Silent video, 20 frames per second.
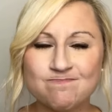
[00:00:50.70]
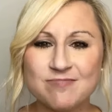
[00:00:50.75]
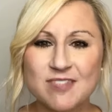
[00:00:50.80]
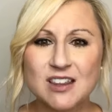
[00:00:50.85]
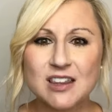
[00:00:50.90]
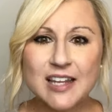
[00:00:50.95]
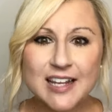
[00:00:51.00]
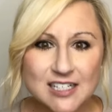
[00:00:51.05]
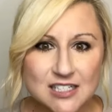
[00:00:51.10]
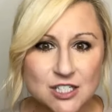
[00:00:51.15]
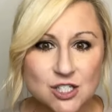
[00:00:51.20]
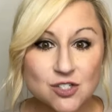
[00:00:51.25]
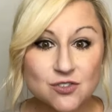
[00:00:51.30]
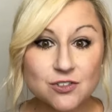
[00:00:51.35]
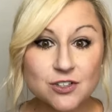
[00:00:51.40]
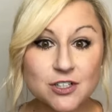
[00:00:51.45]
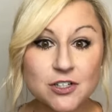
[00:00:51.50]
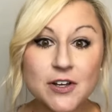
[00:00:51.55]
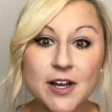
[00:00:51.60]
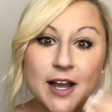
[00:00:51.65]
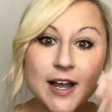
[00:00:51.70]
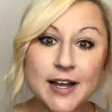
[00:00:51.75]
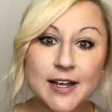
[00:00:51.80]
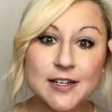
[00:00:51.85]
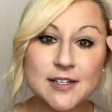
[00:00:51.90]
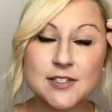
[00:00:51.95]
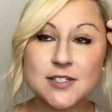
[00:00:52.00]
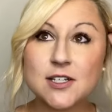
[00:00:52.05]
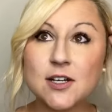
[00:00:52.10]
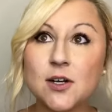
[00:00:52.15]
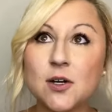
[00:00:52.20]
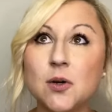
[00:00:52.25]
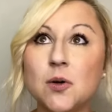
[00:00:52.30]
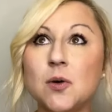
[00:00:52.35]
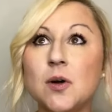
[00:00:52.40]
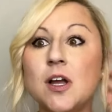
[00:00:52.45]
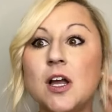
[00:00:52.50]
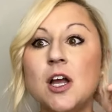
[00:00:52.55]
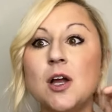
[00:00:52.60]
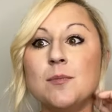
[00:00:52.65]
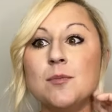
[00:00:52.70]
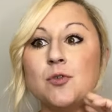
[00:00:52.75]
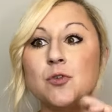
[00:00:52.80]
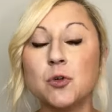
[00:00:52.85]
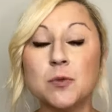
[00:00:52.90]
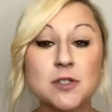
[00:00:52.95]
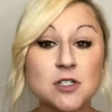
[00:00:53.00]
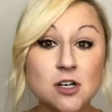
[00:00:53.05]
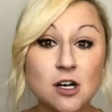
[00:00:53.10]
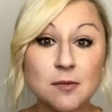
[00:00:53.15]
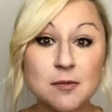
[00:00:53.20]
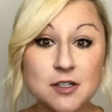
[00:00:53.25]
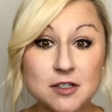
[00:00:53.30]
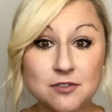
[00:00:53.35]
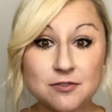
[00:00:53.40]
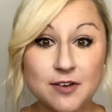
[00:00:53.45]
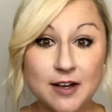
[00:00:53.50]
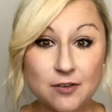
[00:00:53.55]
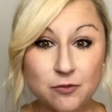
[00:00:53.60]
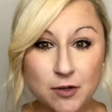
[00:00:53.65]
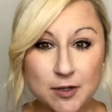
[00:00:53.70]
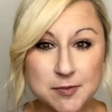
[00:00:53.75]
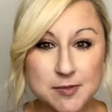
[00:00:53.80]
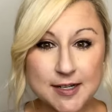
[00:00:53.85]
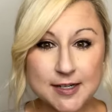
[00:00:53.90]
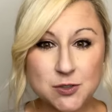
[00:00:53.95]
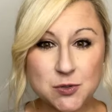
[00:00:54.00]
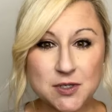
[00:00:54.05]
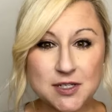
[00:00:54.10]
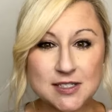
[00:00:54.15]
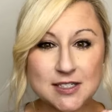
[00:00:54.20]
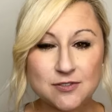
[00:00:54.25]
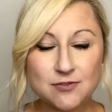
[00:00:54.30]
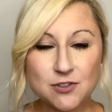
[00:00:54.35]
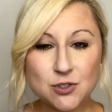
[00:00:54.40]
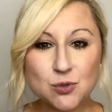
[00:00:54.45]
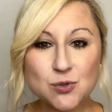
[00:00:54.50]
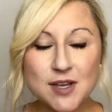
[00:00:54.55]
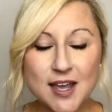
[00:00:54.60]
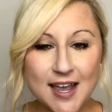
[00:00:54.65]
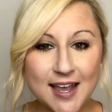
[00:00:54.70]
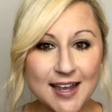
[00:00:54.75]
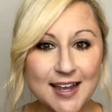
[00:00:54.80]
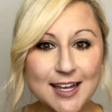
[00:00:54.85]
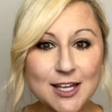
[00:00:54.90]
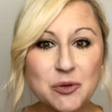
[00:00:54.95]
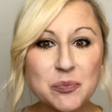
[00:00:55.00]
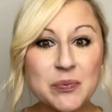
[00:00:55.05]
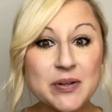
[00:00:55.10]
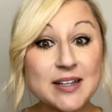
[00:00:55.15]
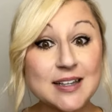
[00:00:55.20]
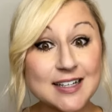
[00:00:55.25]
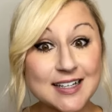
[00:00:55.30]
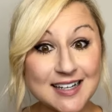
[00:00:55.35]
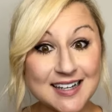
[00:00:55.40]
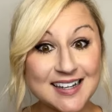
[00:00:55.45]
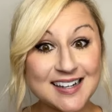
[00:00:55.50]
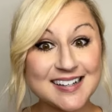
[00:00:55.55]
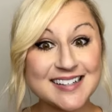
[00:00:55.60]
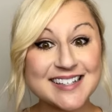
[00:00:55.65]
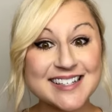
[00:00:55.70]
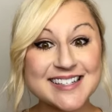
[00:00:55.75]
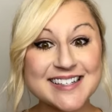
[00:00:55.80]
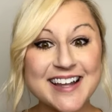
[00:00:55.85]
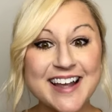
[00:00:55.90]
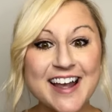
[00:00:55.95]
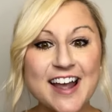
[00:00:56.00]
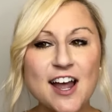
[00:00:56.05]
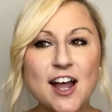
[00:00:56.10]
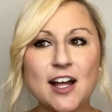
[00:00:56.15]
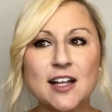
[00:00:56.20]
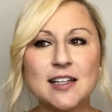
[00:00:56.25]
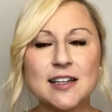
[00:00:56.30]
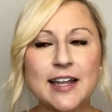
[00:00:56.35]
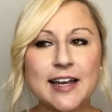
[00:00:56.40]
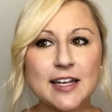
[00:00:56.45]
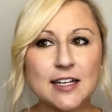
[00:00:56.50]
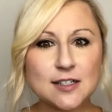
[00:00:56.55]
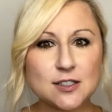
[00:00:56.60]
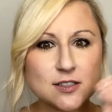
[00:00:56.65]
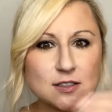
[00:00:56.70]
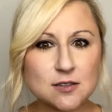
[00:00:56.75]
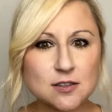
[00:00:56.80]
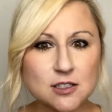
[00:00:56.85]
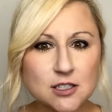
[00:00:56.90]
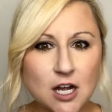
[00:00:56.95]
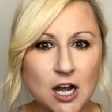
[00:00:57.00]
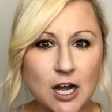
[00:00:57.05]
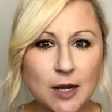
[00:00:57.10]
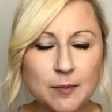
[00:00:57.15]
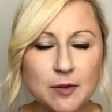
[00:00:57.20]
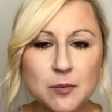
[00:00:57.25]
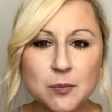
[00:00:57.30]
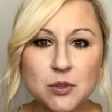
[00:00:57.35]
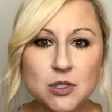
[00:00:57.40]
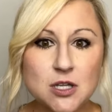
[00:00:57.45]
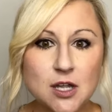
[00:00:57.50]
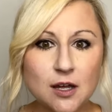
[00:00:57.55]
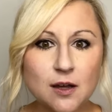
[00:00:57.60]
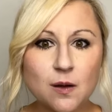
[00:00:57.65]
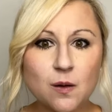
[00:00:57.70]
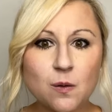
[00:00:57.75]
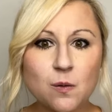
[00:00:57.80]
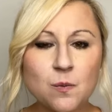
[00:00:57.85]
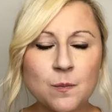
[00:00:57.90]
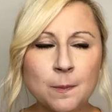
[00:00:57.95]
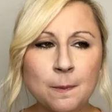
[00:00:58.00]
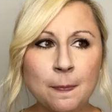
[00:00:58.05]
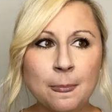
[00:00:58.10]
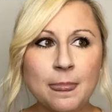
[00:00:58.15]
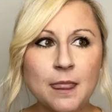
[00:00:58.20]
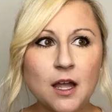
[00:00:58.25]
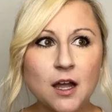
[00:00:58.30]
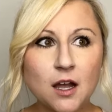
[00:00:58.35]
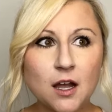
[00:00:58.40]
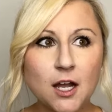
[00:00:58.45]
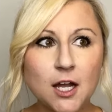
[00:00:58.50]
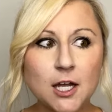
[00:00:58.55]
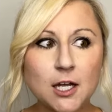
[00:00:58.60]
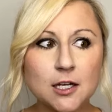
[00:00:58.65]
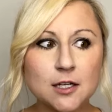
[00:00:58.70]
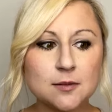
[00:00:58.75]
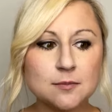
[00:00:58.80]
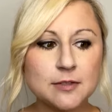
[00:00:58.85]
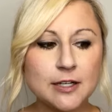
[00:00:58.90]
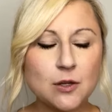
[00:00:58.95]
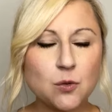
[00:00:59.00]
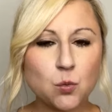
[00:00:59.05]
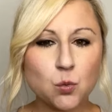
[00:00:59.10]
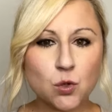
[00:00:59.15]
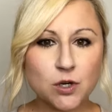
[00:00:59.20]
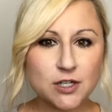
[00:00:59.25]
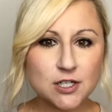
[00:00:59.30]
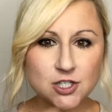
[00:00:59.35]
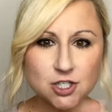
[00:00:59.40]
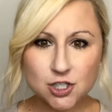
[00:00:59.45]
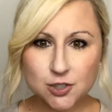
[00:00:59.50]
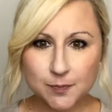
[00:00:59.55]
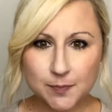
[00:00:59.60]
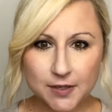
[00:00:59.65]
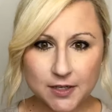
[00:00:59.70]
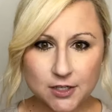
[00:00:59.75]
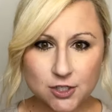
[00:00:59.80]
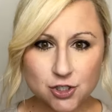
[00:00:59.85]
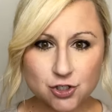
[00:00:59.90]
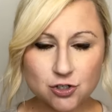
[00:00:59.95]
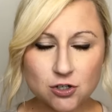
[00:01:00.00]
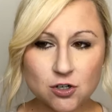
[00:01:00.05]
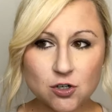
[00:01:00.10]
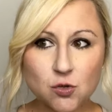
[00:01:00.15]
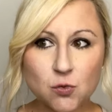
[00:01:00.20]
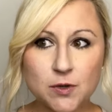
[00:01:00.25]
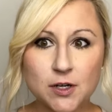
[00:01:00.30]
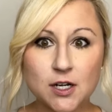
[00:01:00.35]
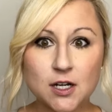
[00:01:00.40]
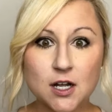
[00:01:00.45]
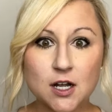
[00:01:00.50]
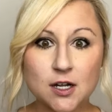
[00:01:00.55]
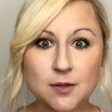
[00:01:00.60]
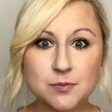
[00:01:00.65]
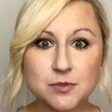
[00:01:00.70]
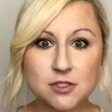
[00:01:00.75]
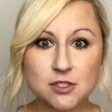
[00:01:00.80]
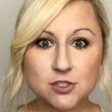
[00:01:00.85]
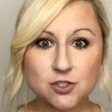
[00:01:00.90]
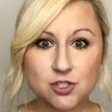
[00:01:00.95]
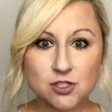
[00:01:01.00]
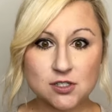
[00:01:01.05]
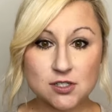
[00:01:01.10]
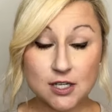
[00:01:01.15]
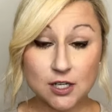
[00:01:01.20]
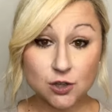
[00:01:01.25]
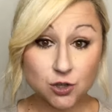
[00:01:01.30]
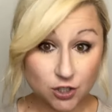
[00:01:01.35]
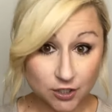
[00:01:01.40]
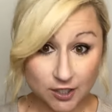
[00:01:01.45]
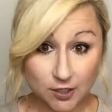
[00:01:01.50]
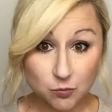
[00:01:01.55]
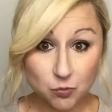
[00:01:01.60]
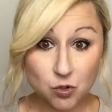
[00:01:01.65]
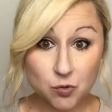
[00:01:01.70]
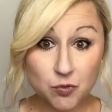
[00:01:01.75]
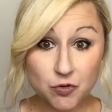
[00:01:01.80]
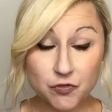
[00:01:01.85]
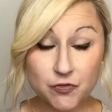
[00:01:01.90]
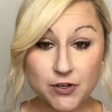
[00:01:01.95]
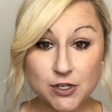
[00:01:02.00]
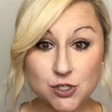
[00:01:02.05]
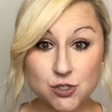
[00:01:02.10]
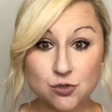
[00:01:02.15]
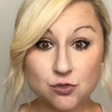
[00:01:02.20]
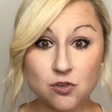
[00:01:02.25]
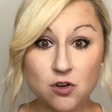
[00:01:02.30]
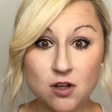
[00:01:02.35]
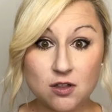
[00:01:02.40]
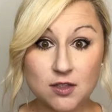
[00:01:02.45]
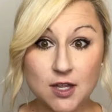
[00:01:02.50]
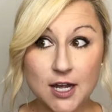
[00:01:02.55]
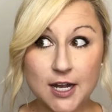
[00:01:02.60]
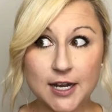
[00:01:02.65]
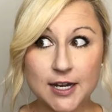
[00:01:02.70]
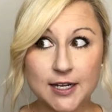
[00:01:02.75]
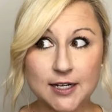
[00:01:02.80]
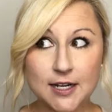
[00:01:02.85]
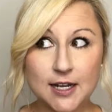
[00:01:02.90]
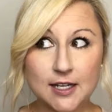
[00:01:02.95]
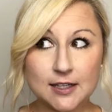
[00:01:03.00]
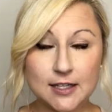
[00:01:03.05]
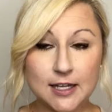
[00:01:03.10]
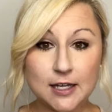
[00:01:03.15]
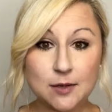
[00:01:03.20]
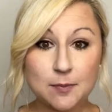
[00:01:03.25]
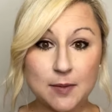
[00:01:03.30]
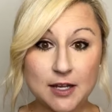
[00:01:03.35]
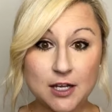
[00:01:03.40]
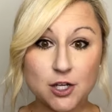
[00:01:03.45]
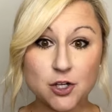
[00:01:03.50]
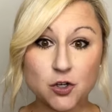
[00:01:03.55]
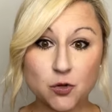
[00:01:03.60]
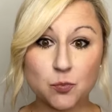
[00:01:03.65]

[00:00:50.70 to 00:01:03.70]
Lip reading: lessons for you guys. So before we talk about the 5 website tweaks, if you can, please comment below. What is your biggest struggle when it comes to just looking more professional online and making your